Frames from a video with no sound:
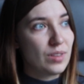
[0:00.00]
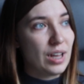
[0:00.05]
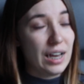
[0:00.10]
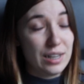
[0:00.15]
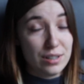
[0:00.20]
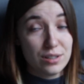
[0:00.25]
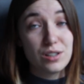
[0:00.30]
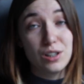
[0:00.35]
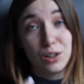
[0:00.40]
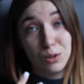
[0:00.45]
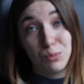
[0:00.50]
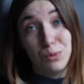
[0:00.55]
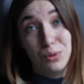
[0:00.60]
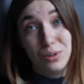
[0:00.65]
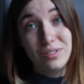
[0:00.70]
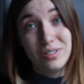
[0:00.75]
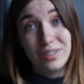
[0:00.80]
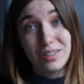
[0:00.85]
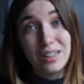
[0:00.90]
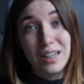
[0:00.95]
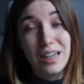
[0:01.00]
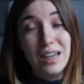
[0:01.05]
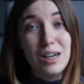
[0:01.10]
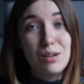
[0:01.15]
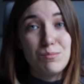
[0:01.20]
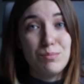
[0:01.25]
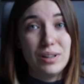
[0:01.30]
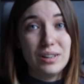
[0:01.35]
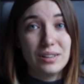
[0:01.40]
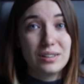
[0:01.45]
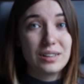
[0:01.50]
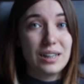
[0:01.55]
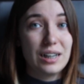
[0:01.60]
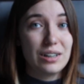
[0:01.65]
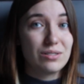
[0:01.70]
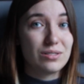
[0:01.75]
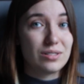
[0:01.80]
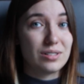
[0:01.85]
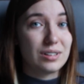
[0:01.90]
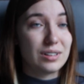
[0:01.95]
I still want, but
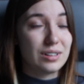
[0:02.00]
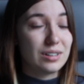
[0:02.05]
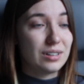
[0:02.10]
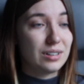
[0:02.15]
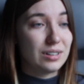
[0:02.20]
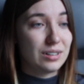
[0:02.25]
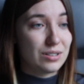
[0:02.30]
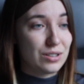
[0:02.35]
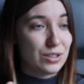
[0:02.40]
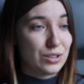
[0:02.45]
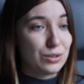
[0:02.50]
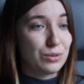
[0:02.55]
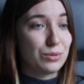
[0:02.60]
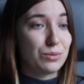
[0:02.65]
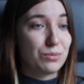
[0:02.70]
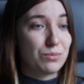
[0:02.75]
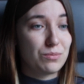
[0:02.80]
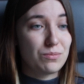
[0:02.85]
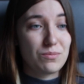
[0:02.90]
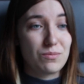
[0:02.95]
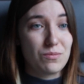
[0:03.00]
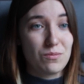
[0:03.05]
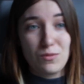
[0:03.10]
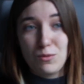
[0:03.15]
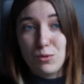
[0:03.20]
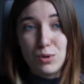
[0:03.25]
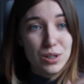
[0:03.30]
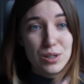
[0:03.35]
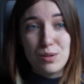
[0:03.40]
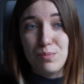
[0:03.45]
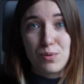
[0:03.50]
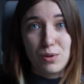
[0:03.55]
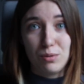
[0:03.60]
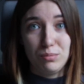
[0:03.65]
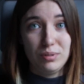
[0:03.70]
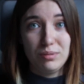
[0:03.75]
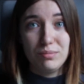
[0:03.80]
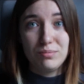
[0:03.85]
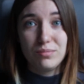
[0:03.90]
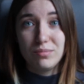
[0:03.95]
currently. So what's the
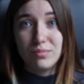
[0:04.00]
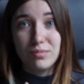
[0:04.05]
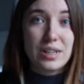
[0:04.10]
problem?